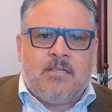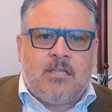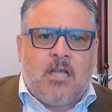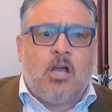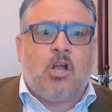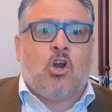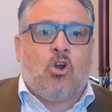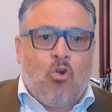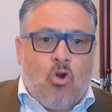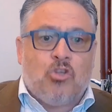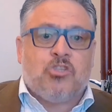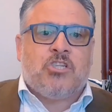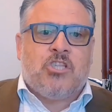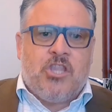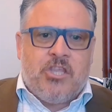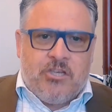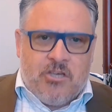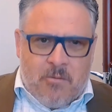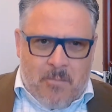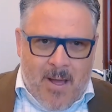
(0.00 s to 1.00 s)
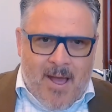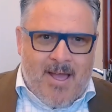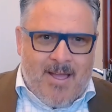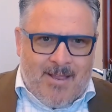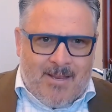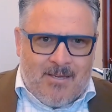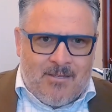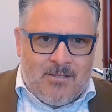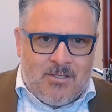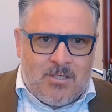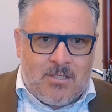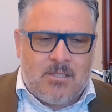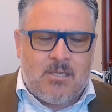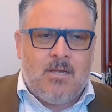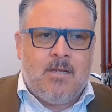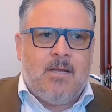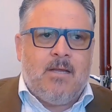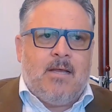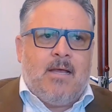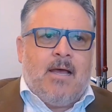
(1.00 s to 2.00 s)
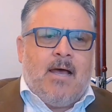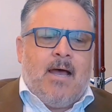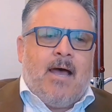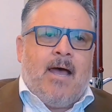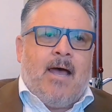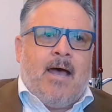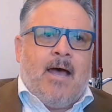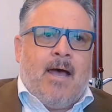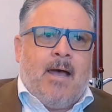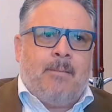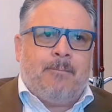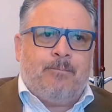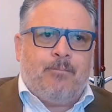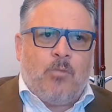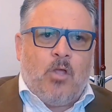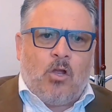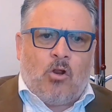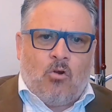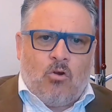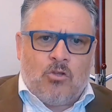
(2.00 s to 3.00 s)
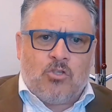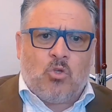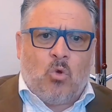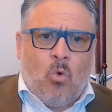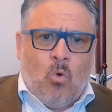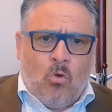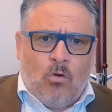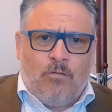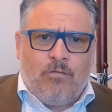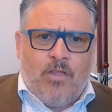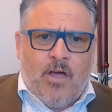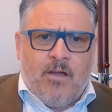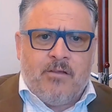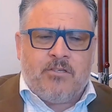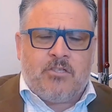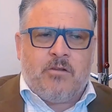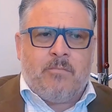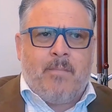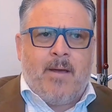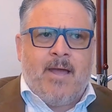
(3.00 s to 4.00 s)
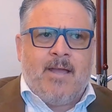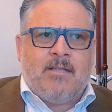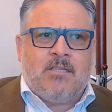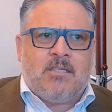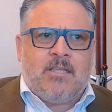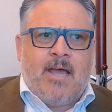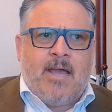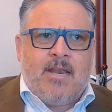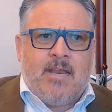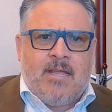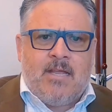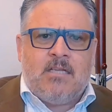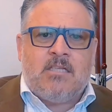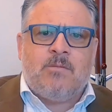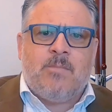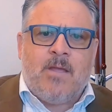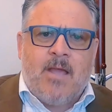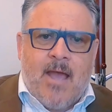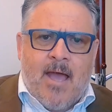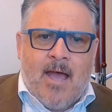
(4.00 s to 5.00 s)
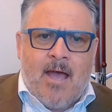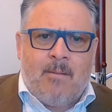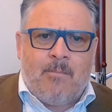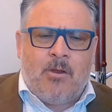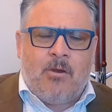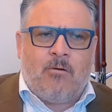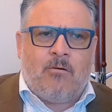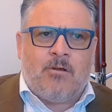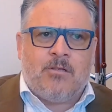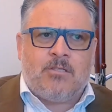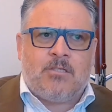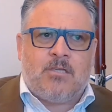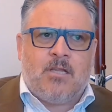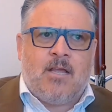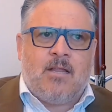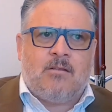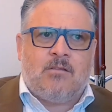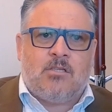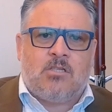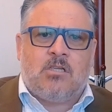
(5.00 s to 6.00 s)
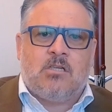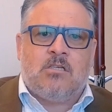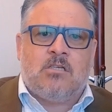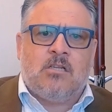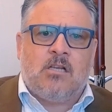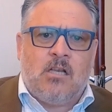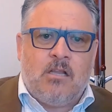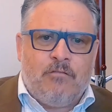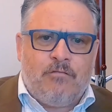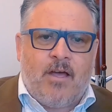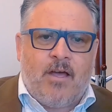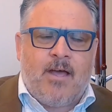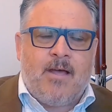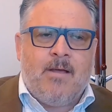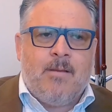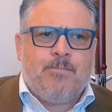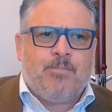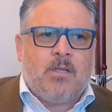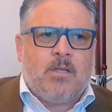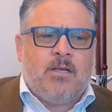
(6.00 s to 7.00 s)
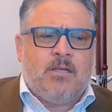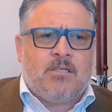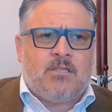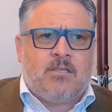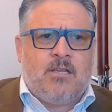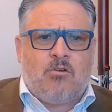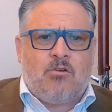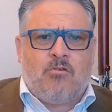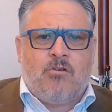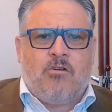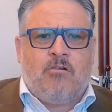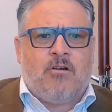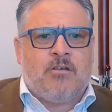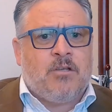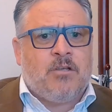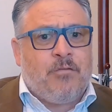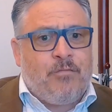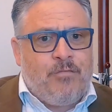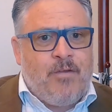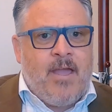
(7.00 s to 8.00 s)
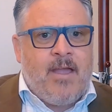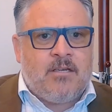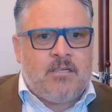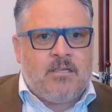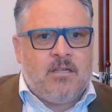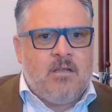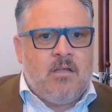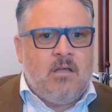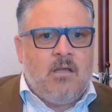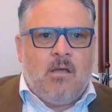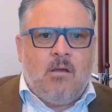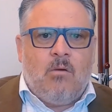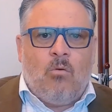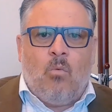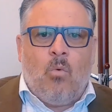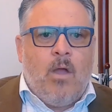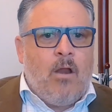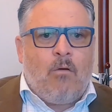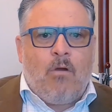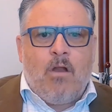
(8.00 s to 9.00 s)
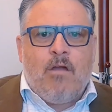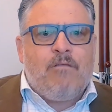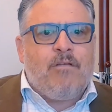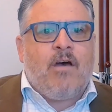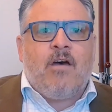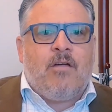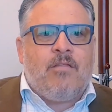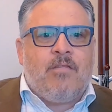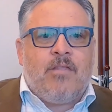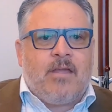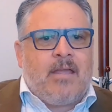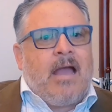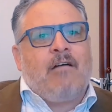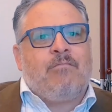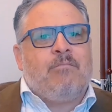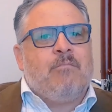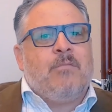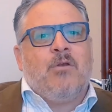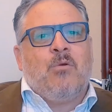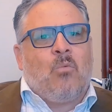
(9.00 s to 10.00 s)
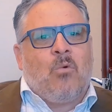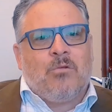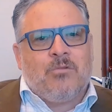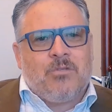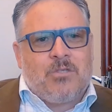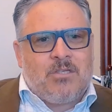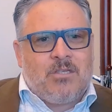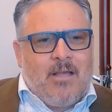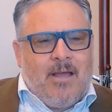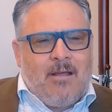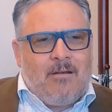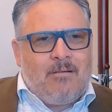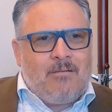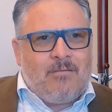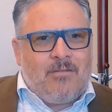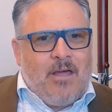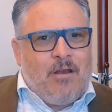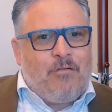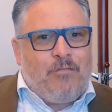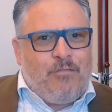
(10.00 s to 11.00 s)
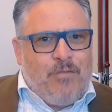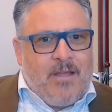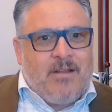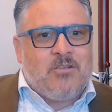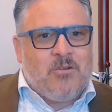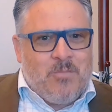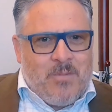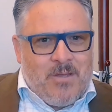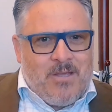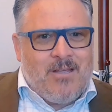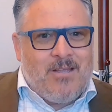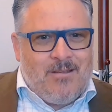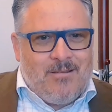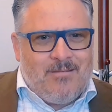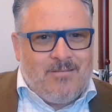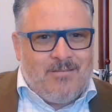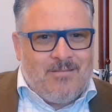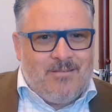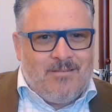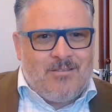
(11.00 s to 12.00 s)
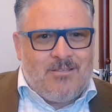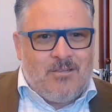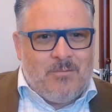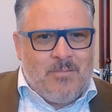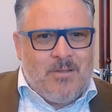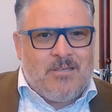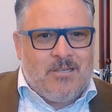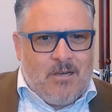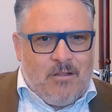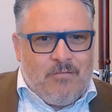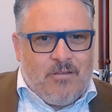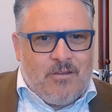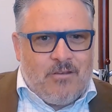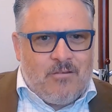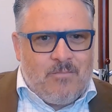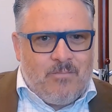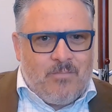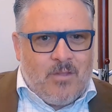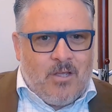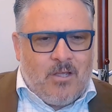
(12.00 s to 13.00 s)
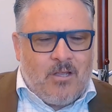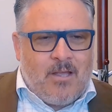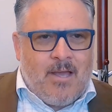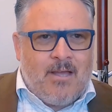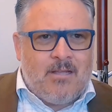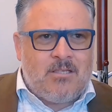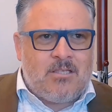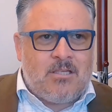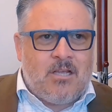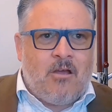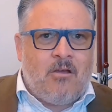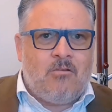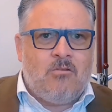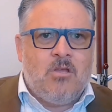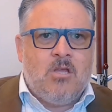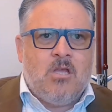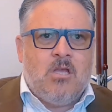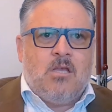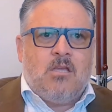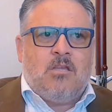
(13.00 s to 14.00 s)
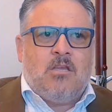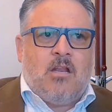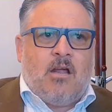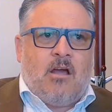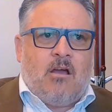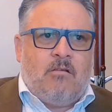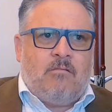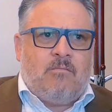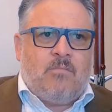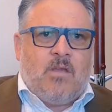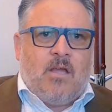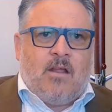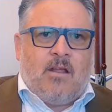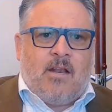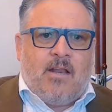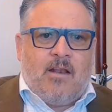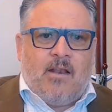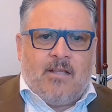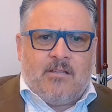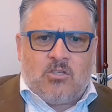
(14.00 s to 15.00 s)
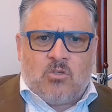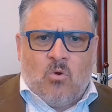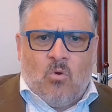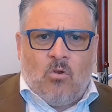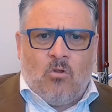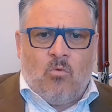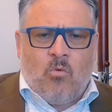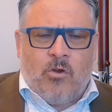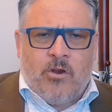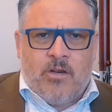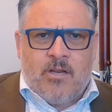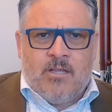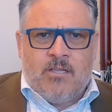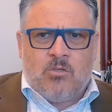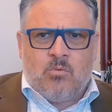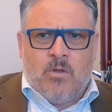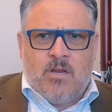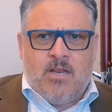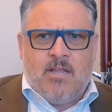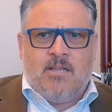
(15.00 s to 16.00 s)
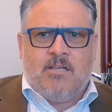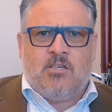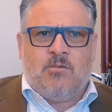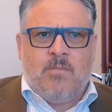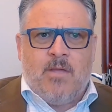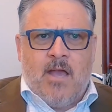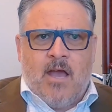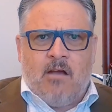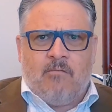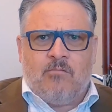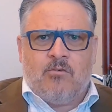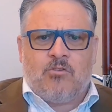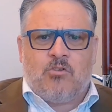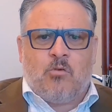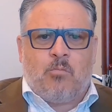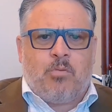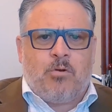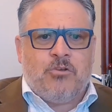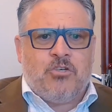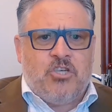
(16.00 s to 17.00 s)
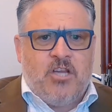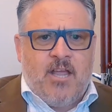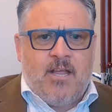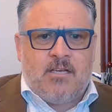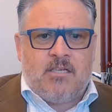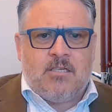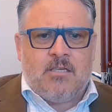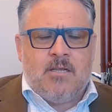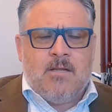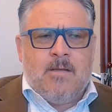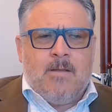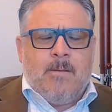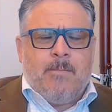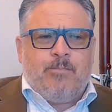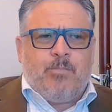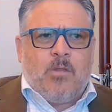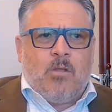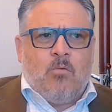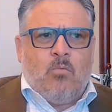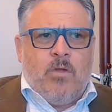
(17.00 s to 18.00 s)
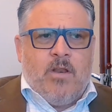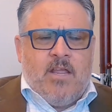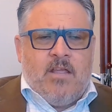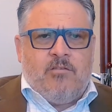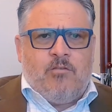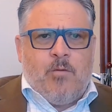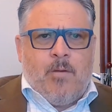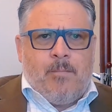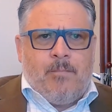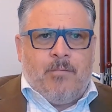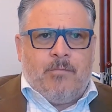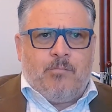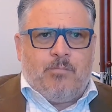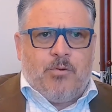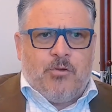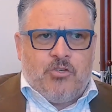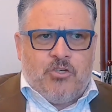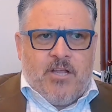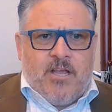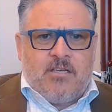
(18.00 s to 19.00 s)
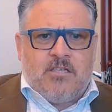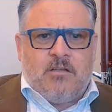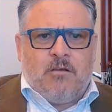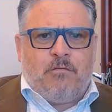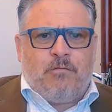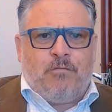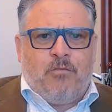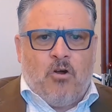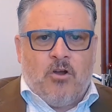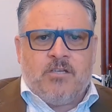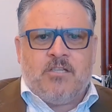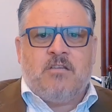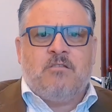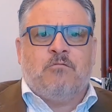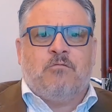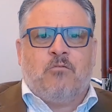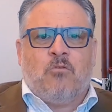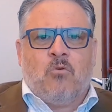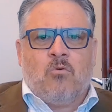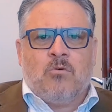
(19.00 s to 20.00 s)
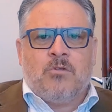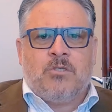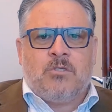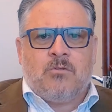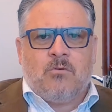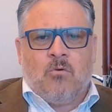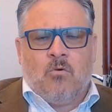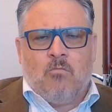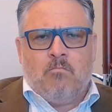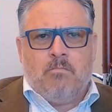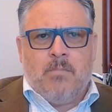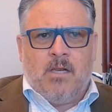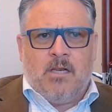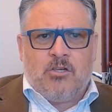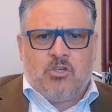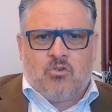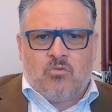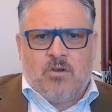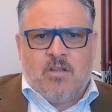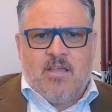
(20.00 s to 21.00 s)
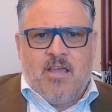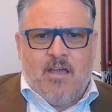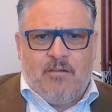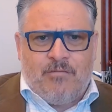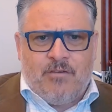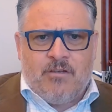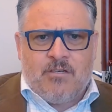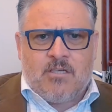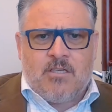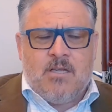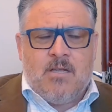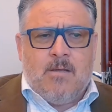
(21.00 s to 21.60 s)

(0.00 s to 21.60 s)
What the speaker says: across the domains across all of those domains, they need to be harmonised and to deliver a synchronised effect wherever the government wants that effect to be delivered. Okay, so let's call it what it is. We need to be able to project. We need to be able to project a fighting force or military effort